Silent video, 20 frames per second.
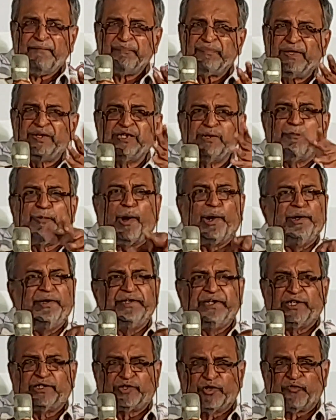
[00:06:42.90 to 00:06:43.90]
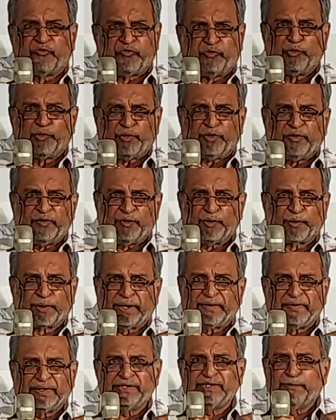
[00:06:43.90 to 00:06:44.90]
There's a politics of food.
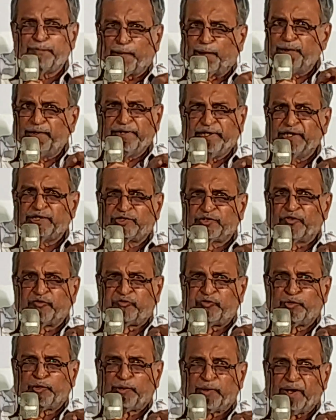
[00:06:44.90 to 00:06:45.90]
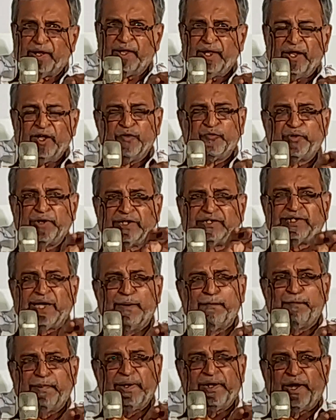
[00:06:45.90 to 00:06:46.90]
Okay, there's a politics of food. For
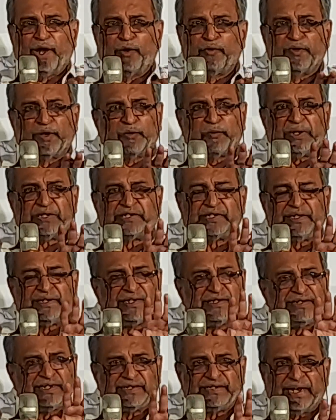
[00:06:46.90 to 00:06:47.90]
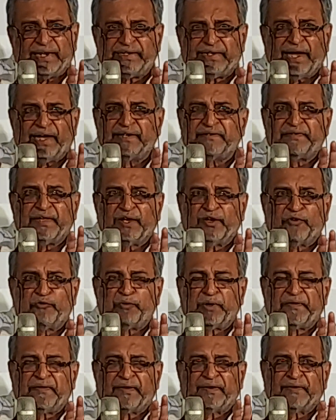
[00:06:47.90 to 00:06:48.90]
example, now the question is this entire thing of
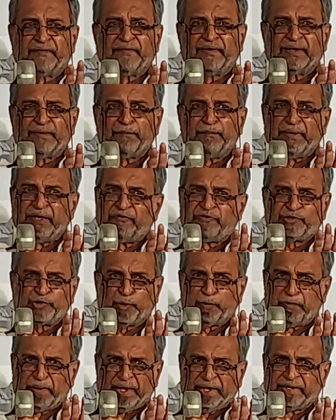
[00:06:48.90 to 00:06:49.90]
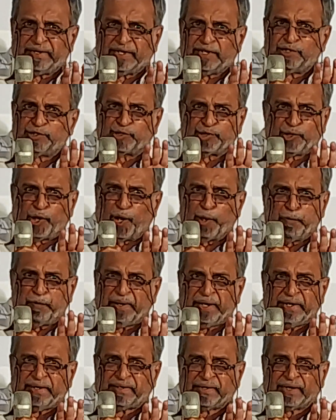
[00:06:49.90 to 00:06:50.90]
whether the beef should be eaten, should not
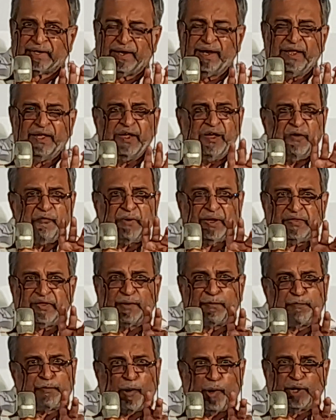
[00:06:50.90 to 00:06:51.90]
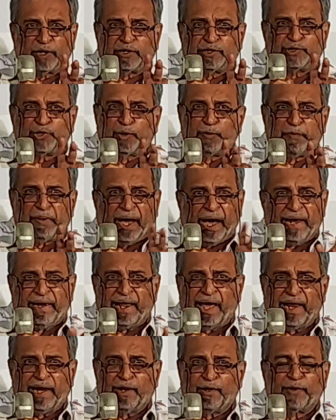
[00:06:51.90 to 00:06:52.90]
be eaten, whether pork should be
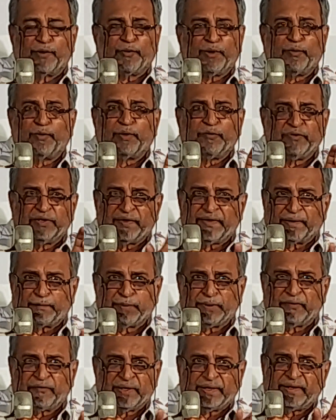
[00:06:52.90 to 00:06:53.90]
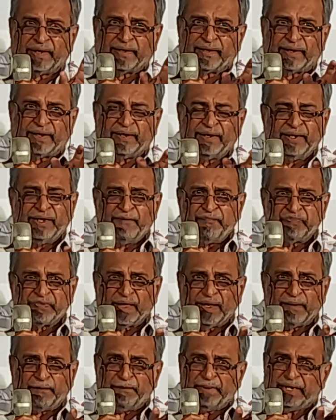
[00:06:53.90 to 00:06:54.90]
halal or whether whether
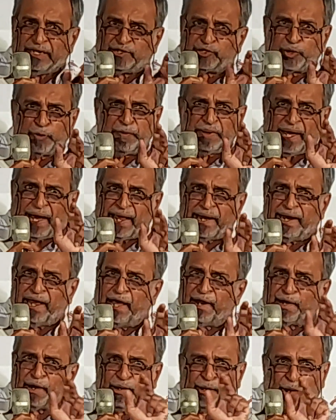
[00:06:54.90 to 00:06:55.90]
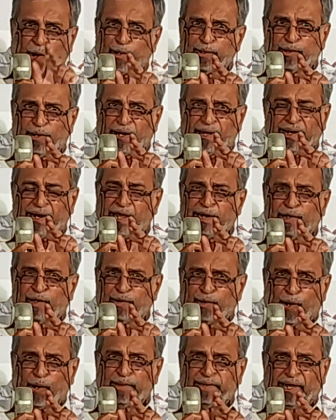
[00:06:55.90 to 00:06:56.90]
uh, uh, meat should be halal or not halal or
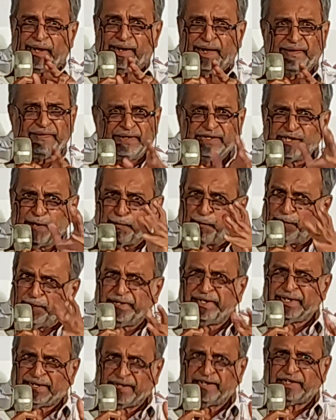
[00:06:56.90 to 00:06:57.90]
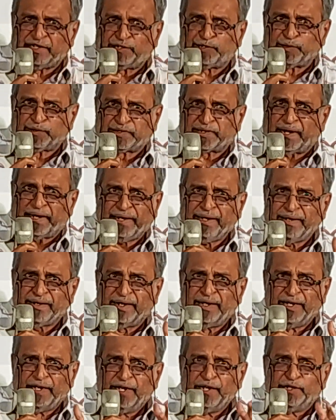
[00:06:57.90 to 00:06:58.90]
not halal. These are political issues, right?
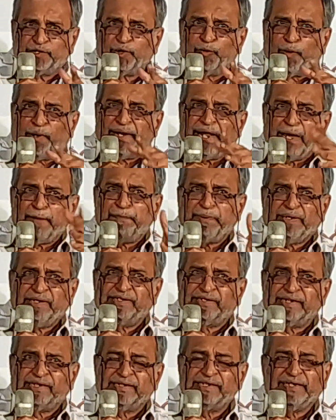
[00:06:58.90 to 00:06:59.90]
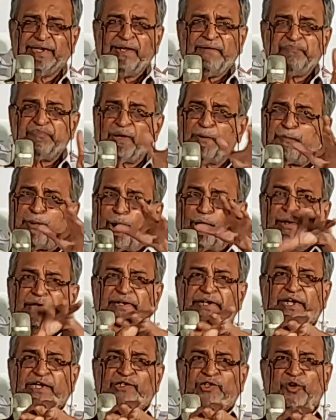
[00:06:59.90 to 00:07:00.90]
So what happens is the
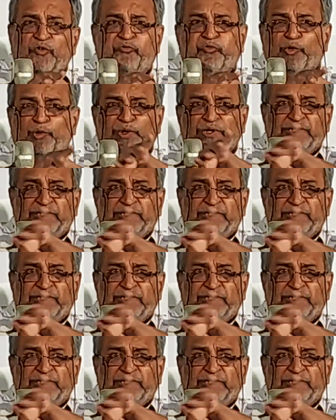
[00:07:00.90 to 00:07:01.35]
politics of food